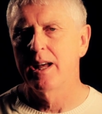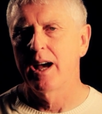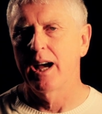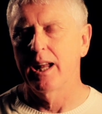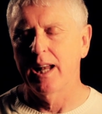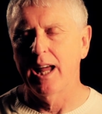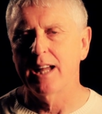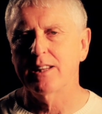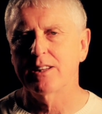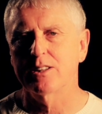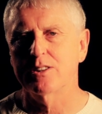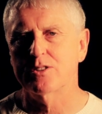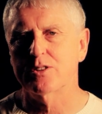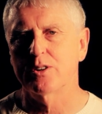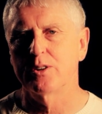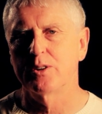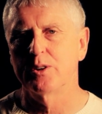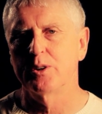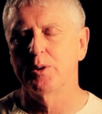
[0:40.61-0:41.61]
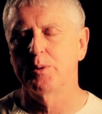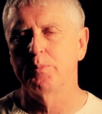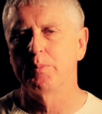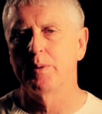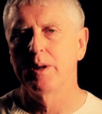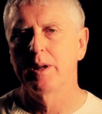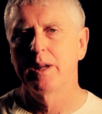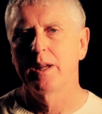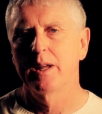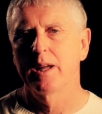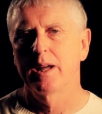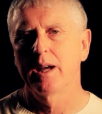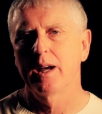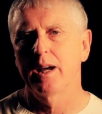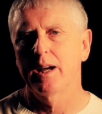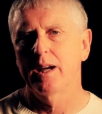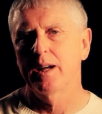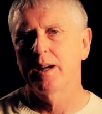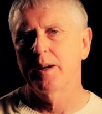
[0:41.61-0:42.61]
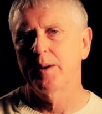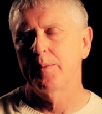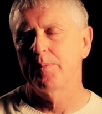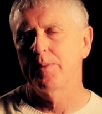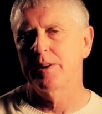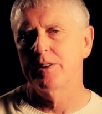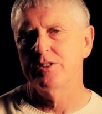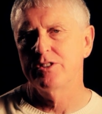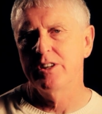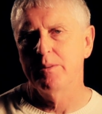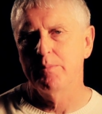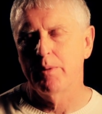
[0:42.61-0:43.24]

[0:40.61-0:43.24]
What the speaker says: I like the term that G.